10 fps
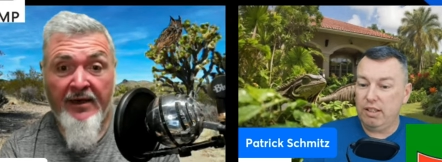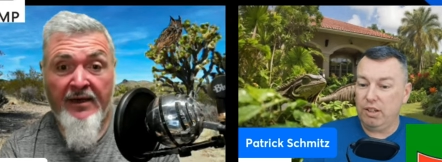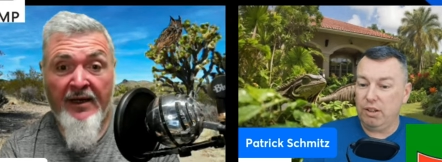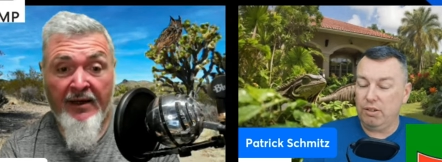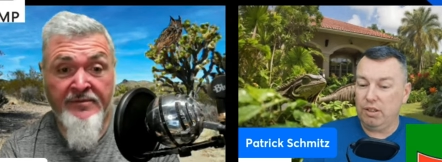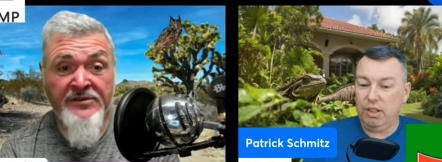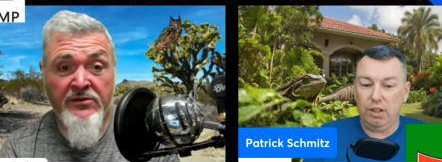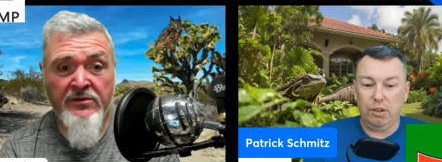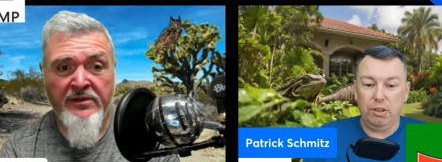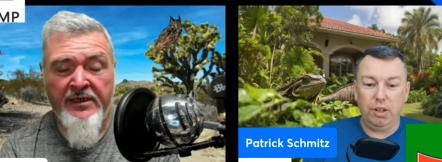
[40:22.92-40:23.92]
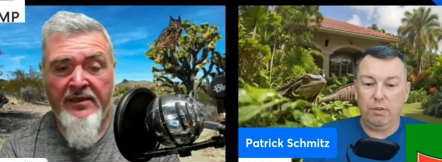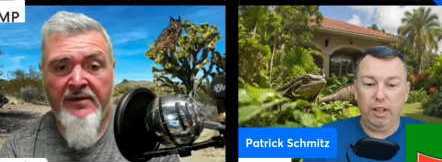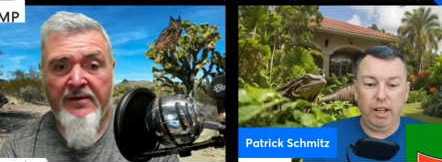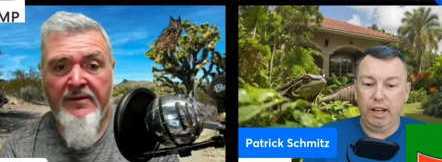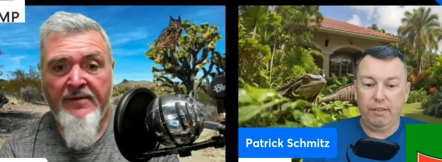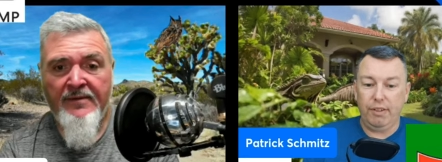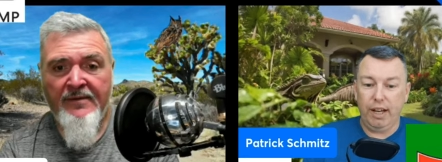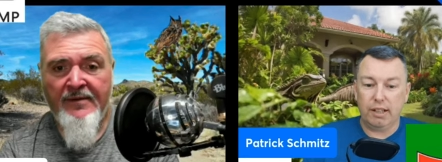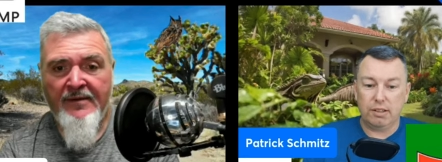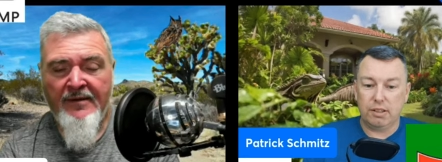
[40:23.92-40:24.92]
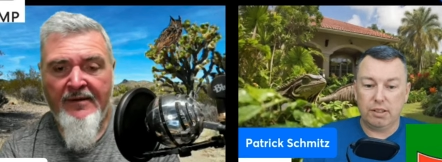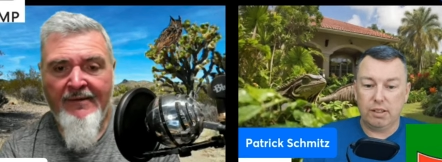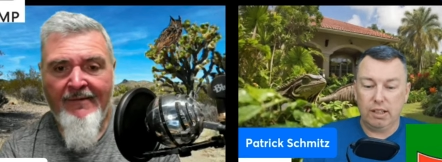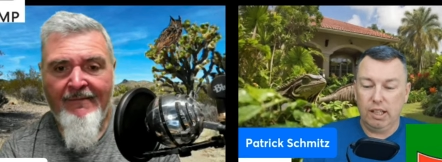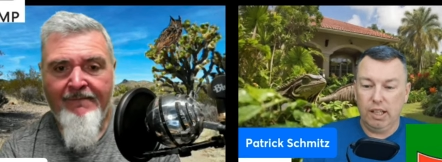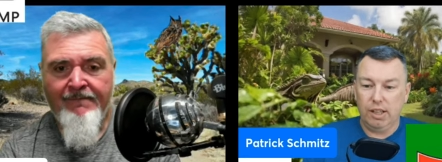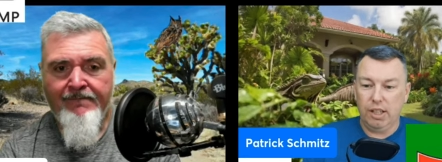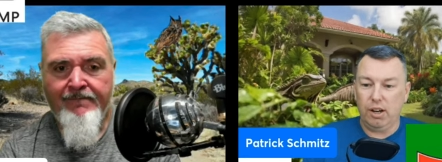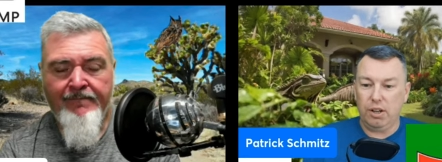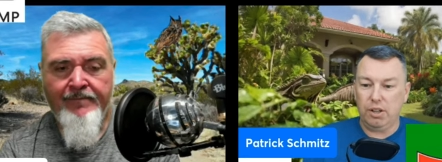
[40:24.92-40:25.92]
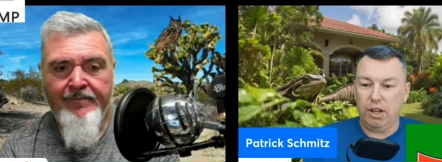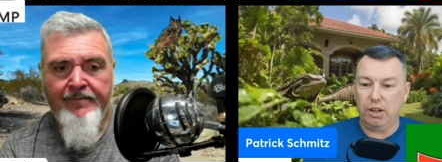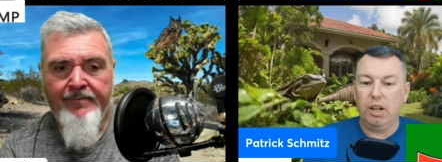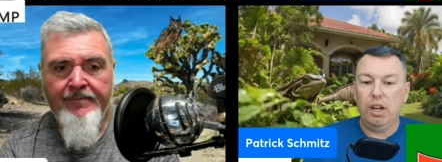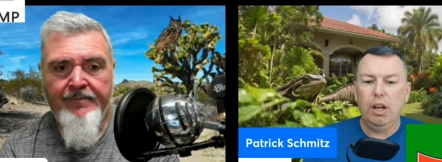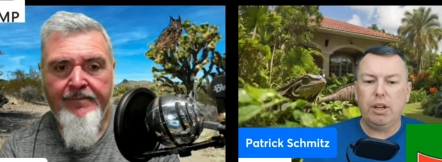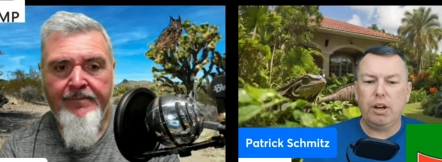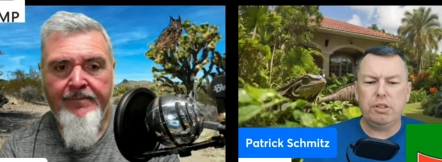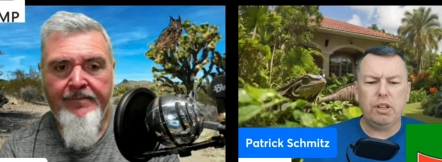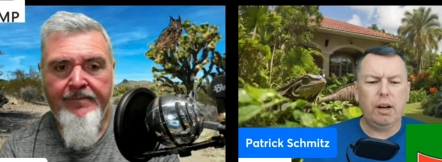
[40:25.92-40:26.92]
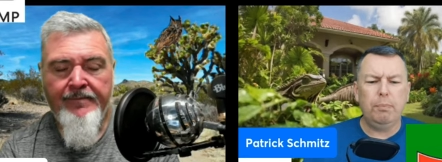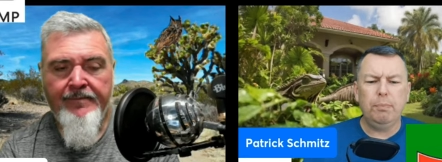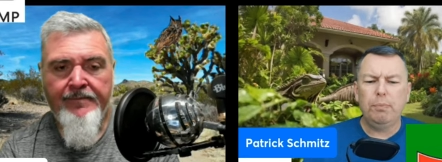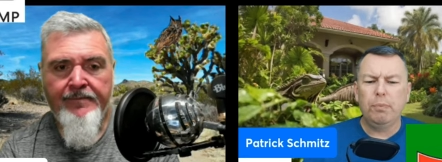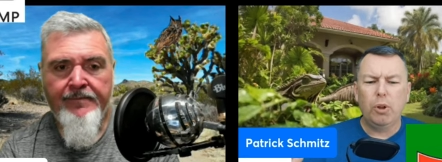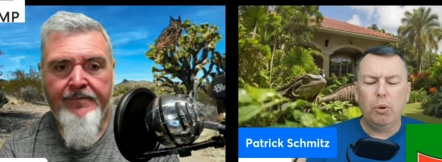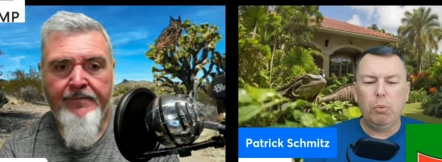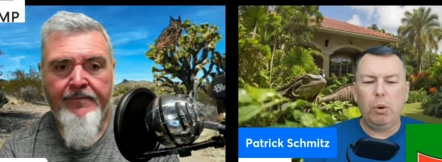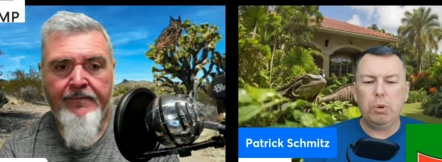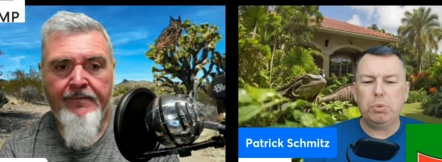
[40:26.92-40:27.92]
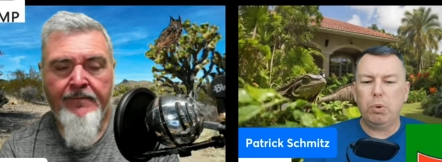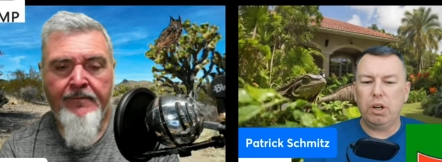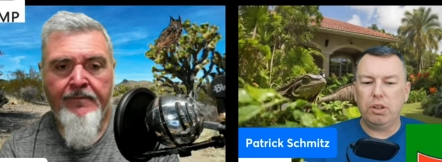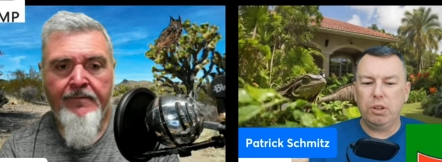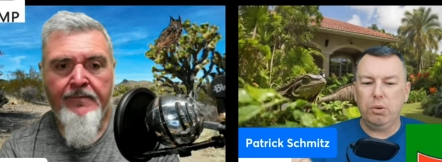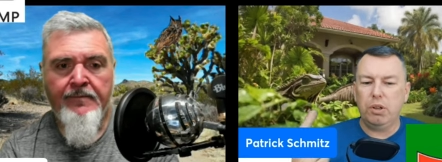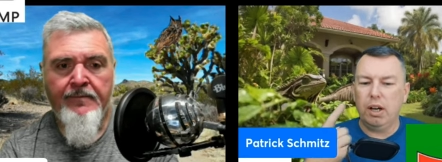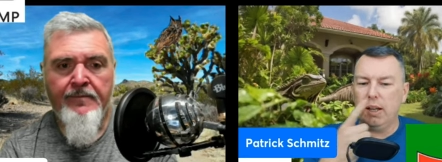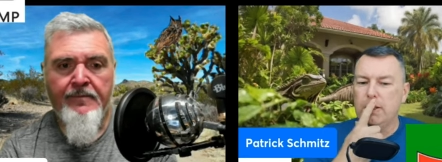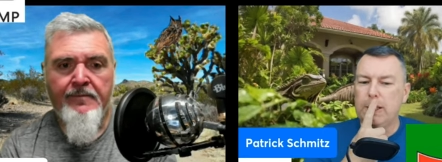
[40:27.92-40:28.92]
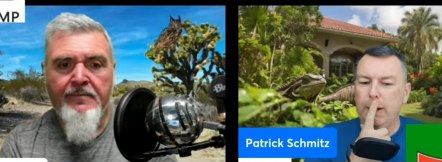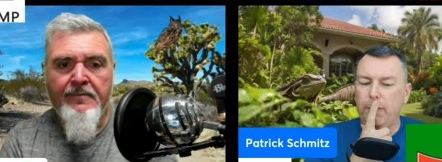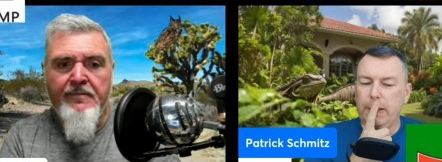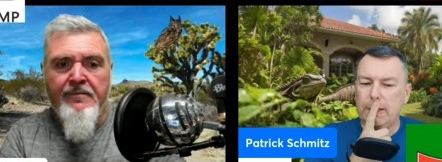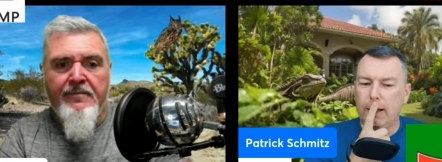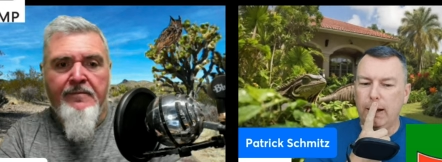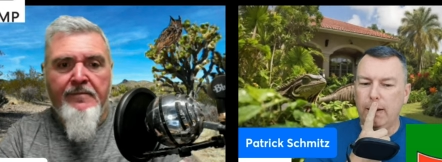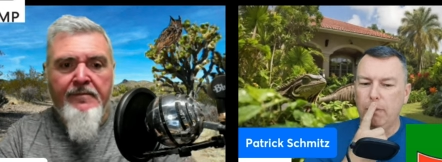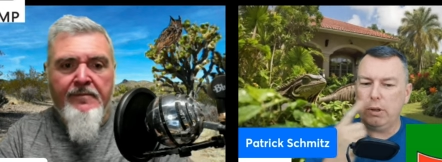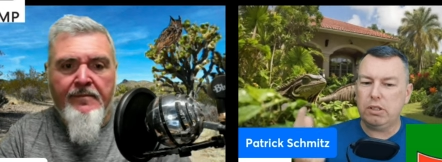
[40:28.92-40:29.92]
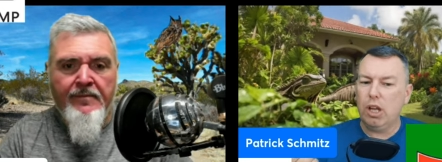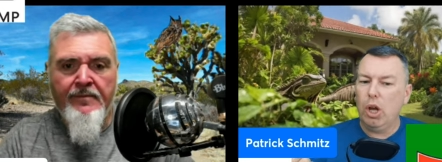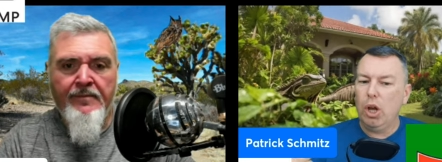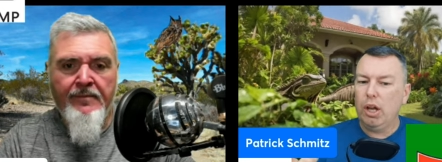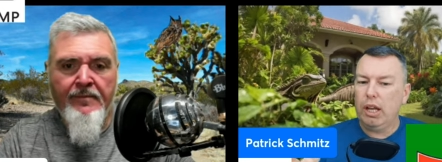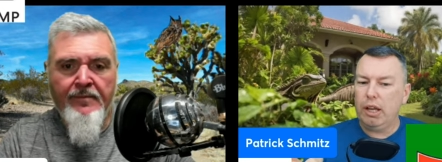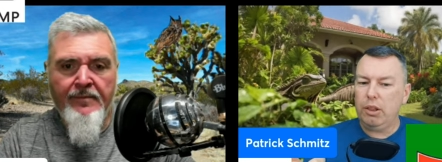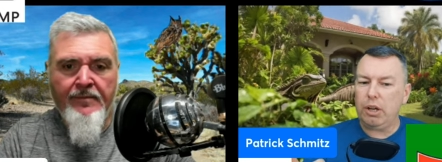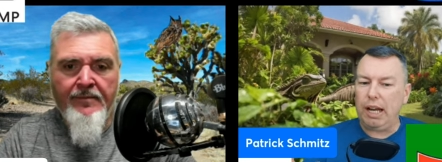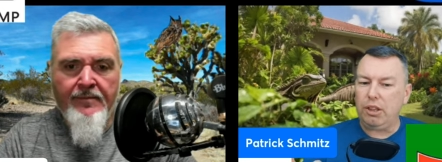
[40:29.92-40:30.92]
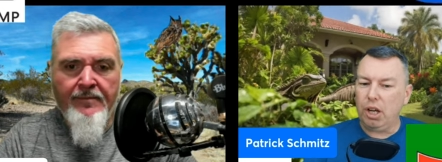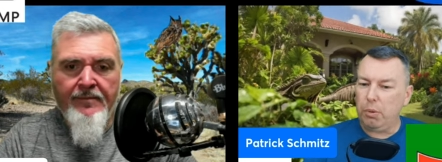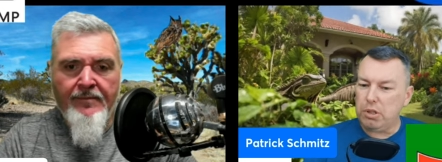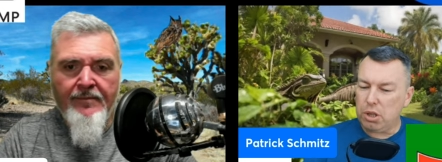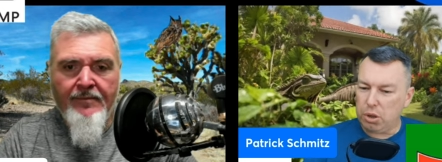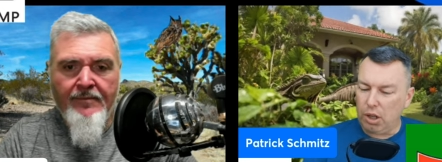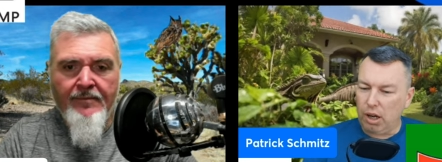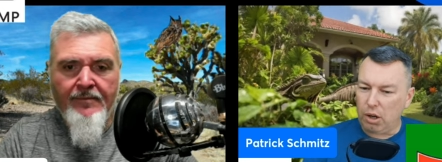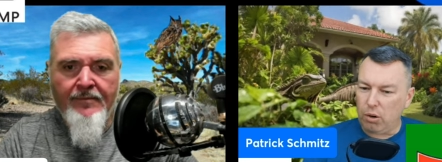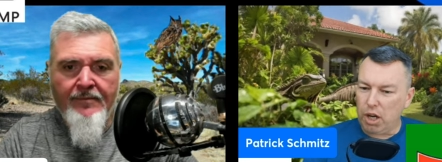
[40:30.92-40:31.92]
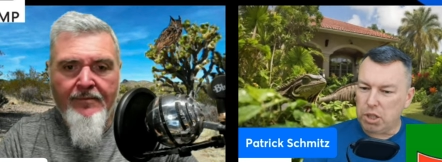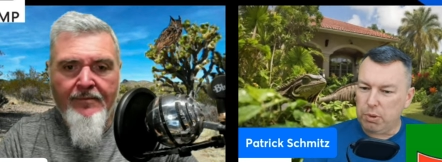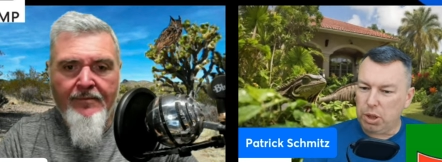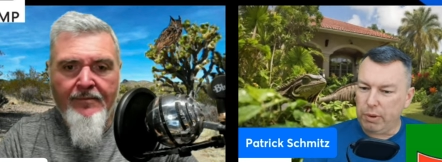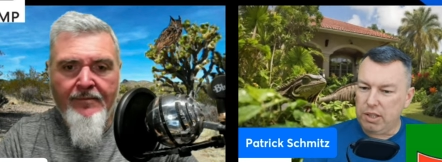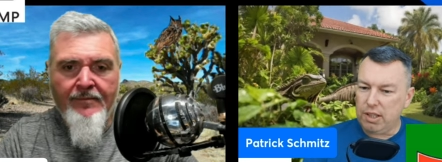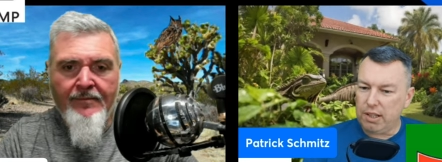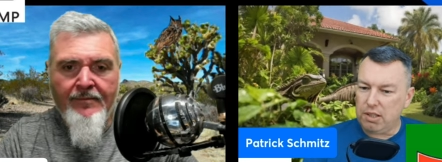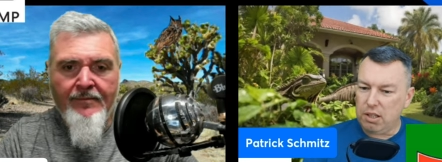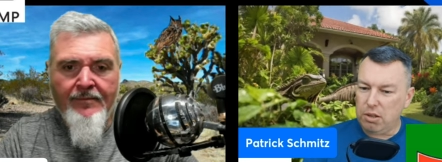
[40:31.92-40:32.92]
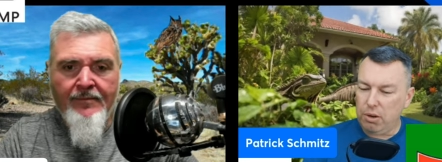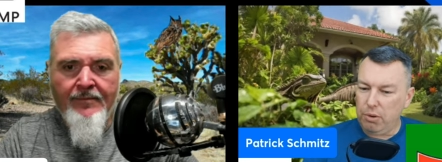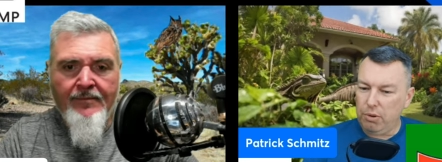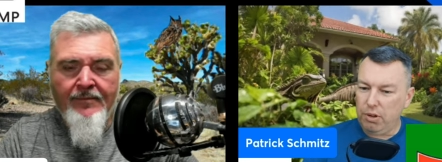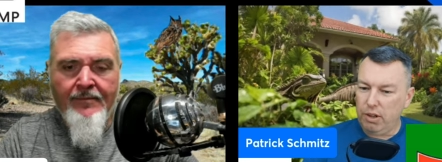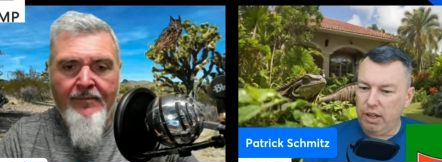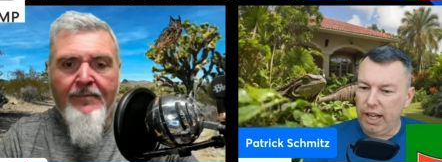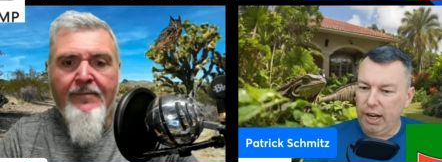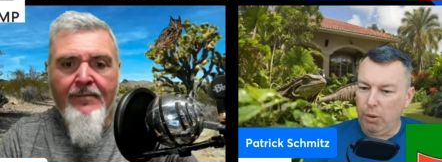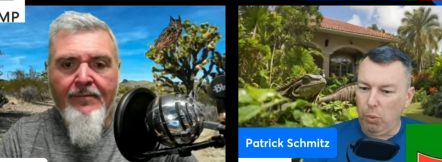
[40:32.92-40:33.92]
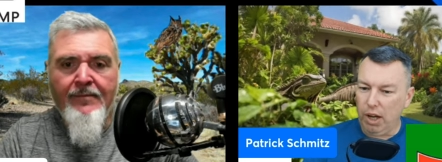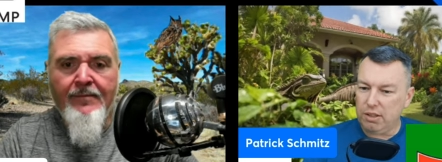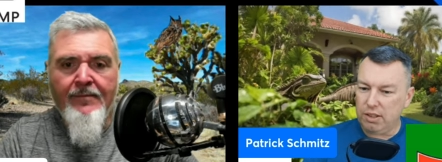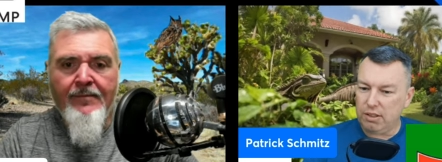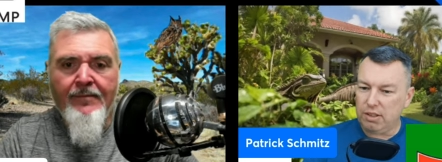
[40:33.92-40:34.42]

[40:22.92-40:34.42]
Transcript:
Speaker 1: know, absolutely. you don't you don't need an FX. There, there, there's um, what was one of the new guns that we saw was it, look. I thought it was a, a Crosman 362, and it wasn't.